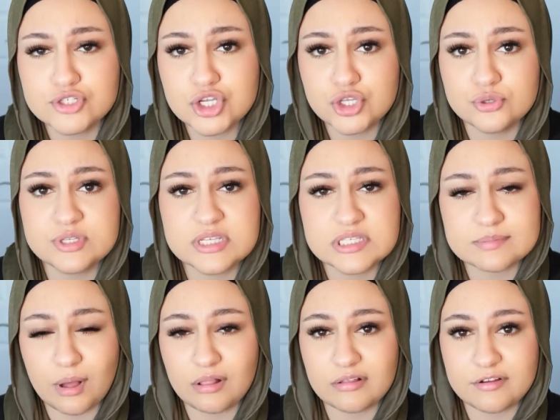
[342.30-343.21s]
to using
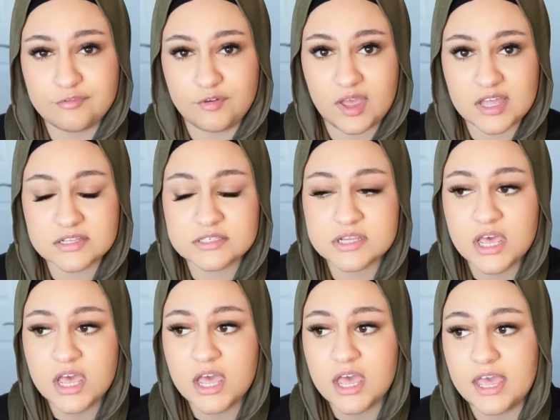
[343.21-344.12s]
smaller fans
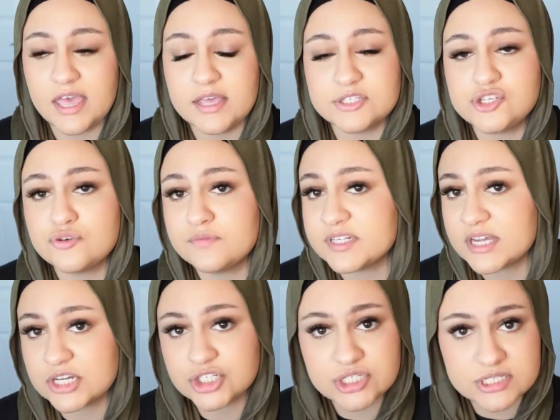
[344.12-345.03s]
is your
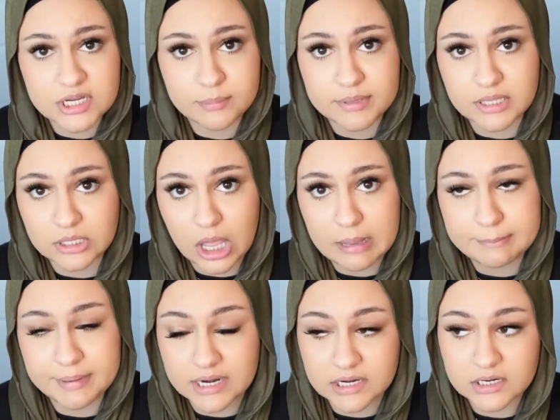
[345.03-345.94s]
retention is going to be a lot
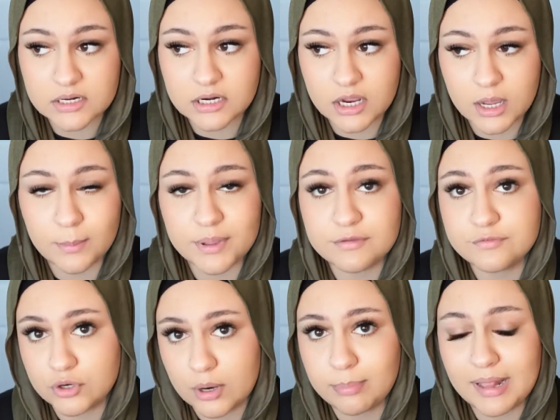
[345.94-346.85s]
better if
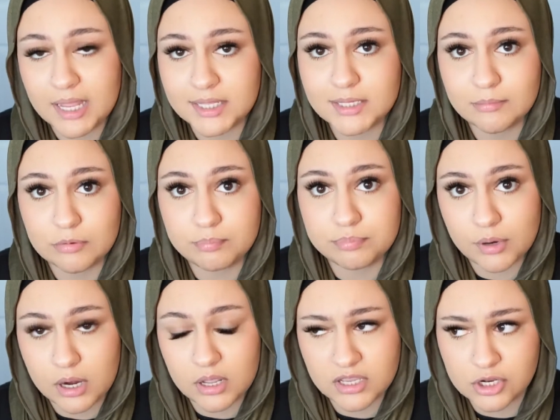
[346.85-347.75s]
you're applying them,
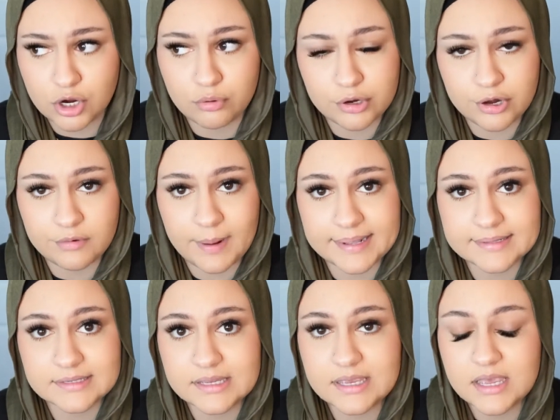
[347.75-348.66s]

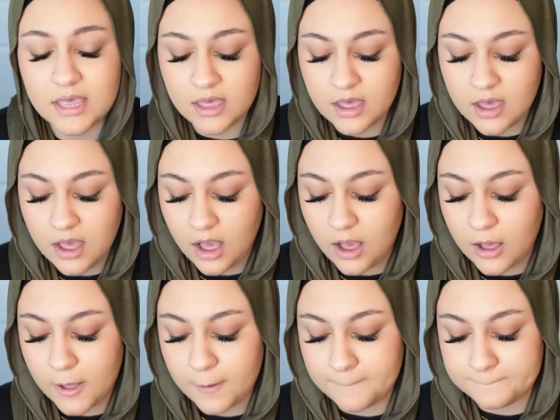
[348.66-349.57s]
correctly.
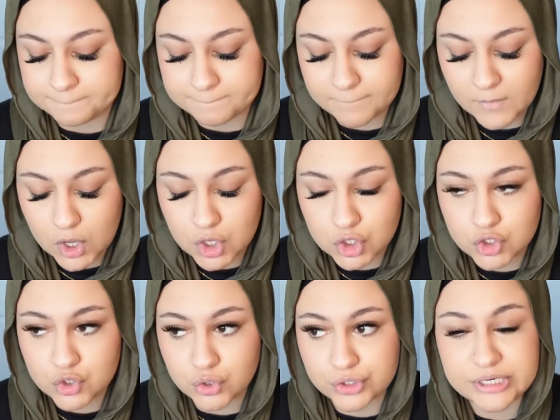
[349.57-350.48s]

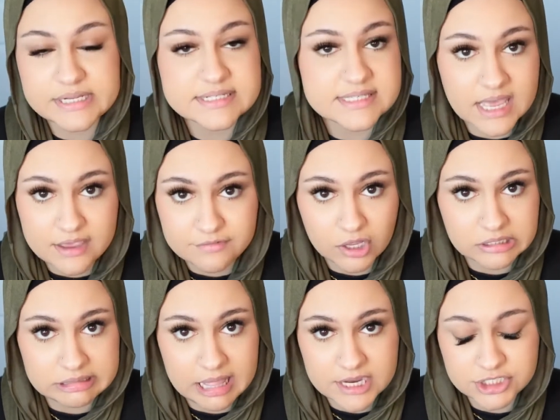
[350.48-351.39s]
You're going to save
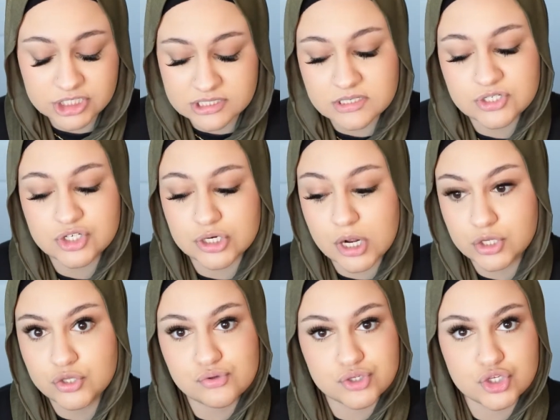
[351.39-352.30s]
on lashes because you're
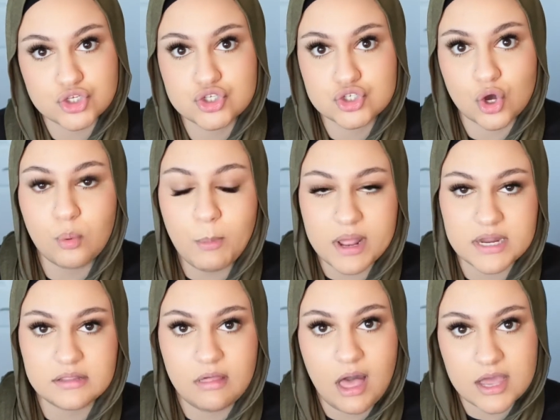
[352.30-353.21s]
not using so
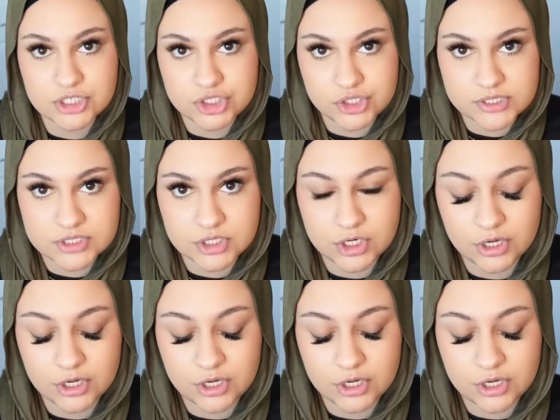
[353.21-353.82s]
many lashes,